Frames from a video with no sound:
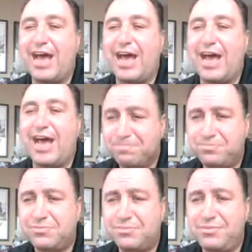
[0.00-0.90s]
So
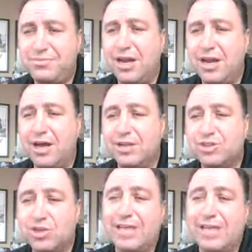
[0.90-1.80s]

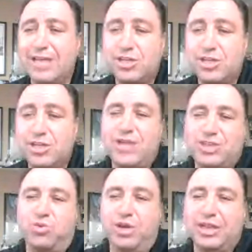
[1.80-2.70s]

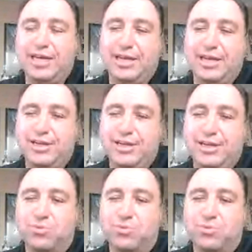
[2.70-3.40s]
that's really,